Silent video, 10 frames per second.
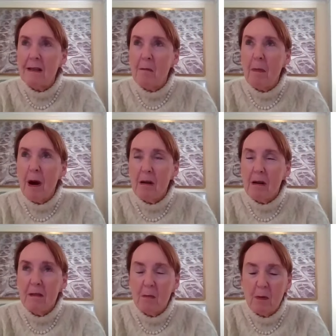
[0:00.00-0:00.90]
so
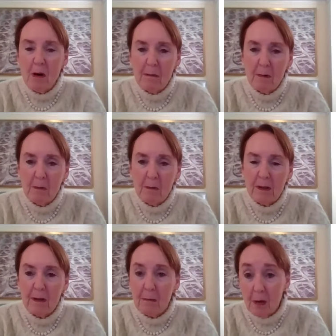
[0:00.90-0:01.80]
part of the problem
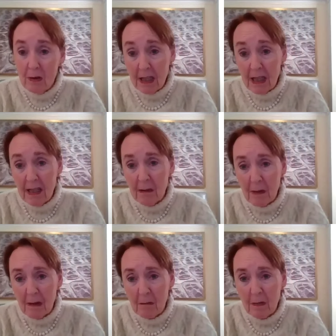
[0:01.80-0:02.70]
with communicating
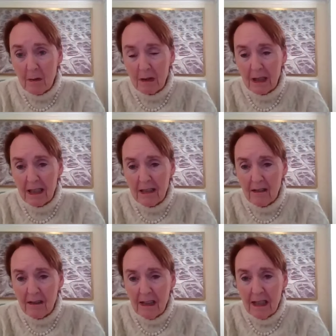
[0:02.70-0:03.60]
about public
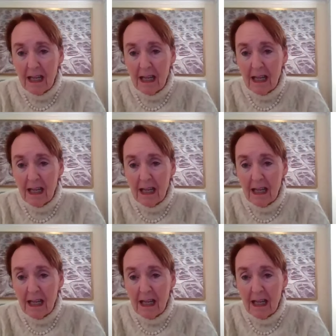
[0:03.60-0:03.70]
health